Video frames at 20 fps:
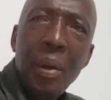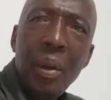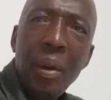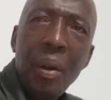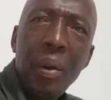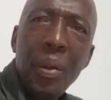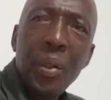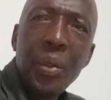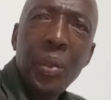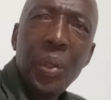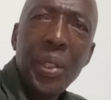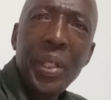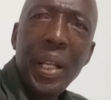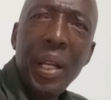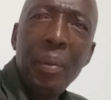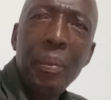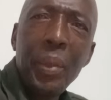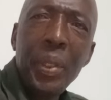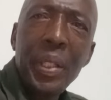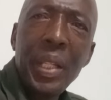on social
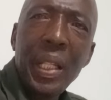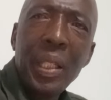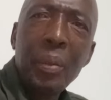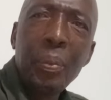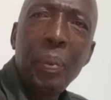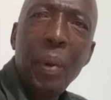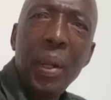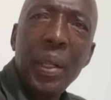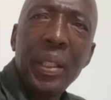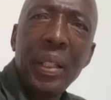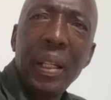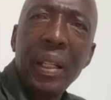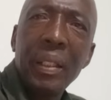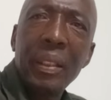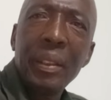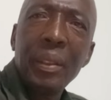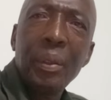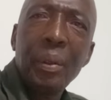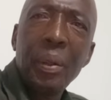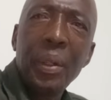media is spotted,
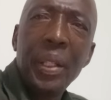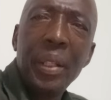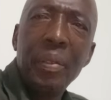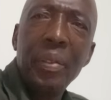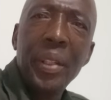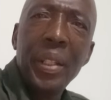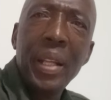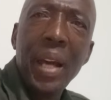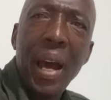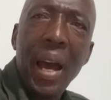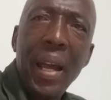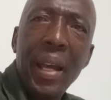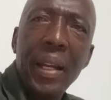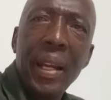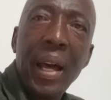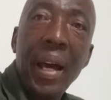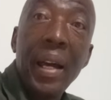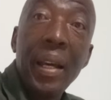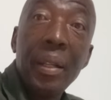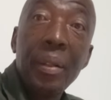living the high
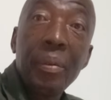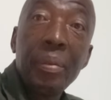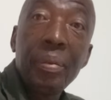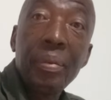life.